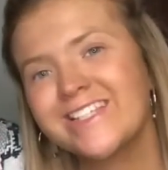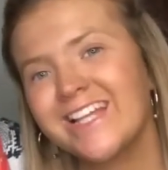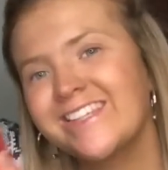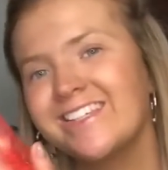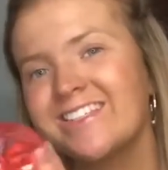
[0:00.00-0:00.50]

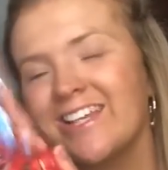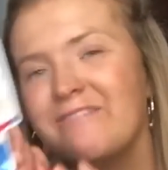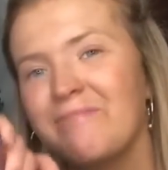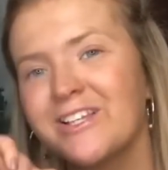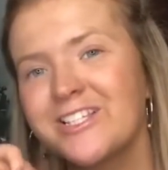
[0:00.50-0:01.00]
Santas
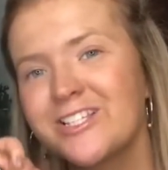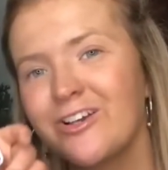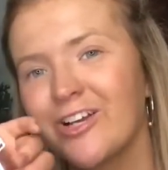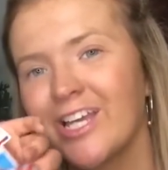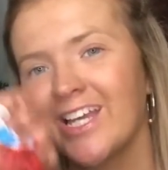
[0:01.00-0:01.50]
in my
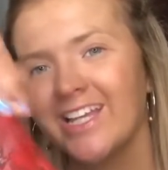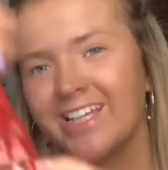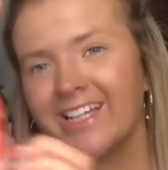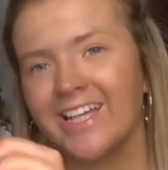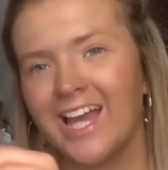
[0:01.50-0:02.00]

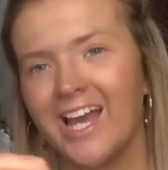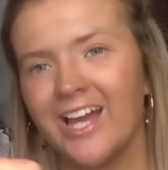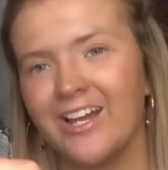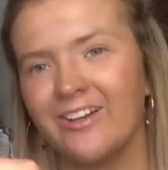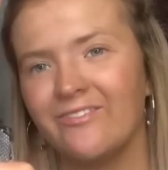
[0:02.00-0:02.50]
stocking.
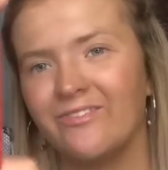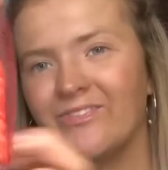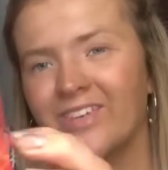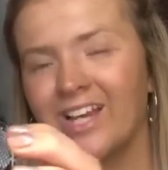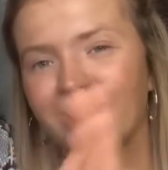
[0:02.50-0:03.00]
Um,
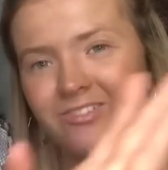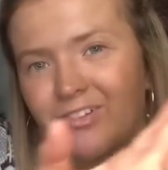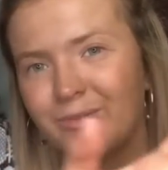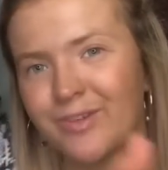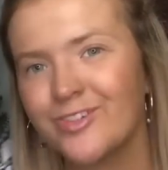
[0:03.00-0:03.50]
can't get
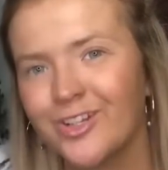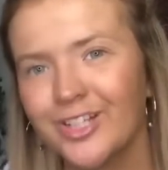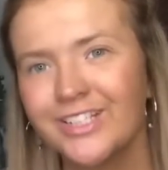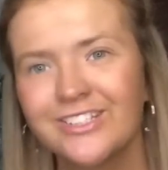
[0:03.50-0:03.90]
wrong with a bit of chocolate in